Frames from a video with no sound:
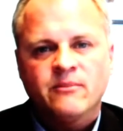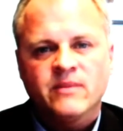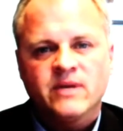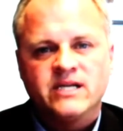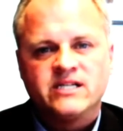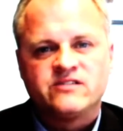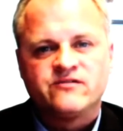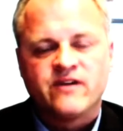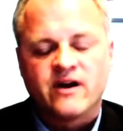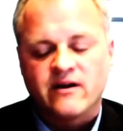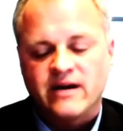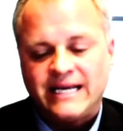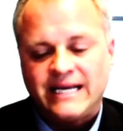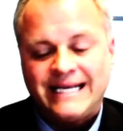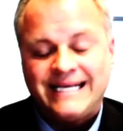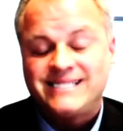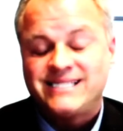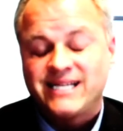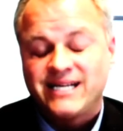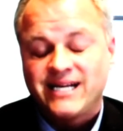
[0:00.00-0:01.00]
it's very
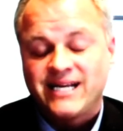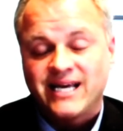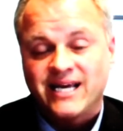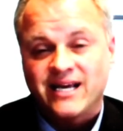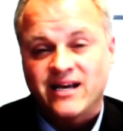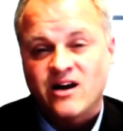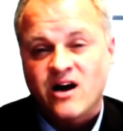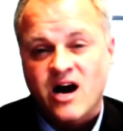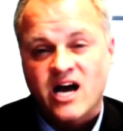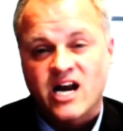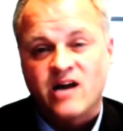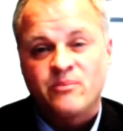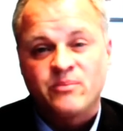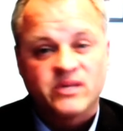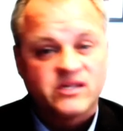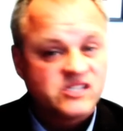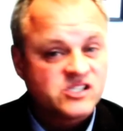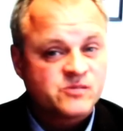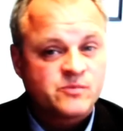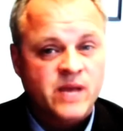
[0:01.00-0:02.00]
easy to get caught
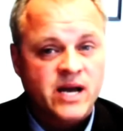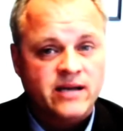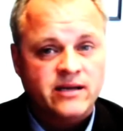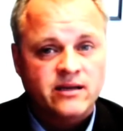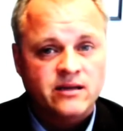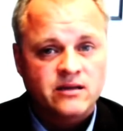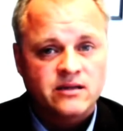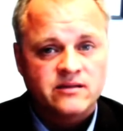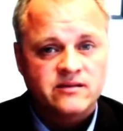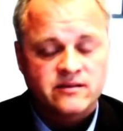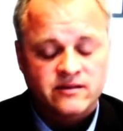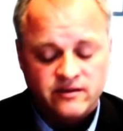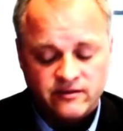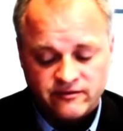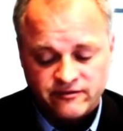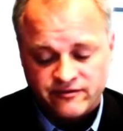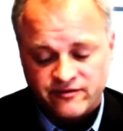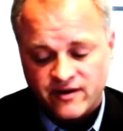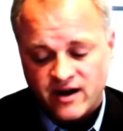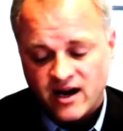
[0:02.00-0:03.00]
up in
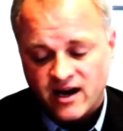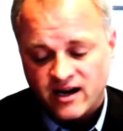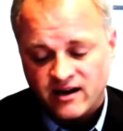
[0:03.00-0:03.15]
speculative